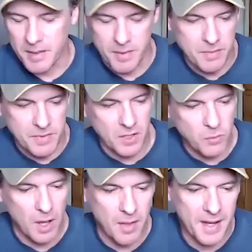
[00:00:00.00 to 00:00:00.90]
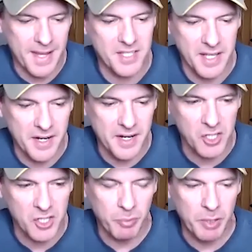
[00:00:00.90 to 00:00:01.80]
so I guess in a
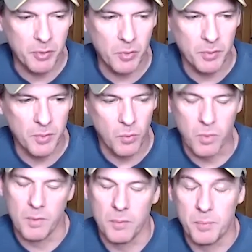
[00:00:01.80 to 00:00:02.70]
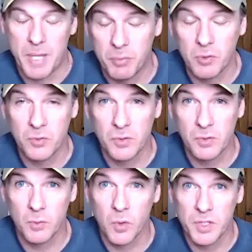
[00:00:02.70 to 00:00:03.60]
nutshell, people
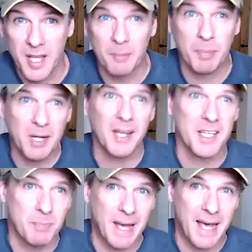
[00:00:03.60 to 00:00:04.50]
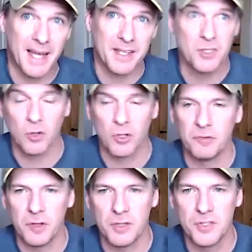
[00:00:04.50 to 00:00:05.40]
were saying bundling is bad. It's not good
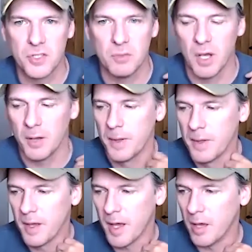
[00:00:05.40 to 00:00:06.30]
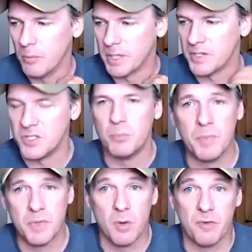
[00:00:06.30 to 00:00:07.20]
for the consumer because you
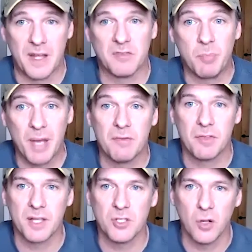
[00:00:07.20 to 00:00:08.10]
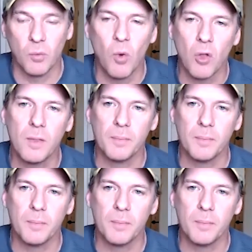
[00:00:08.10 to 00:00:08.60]
effectively pay for things you don't want.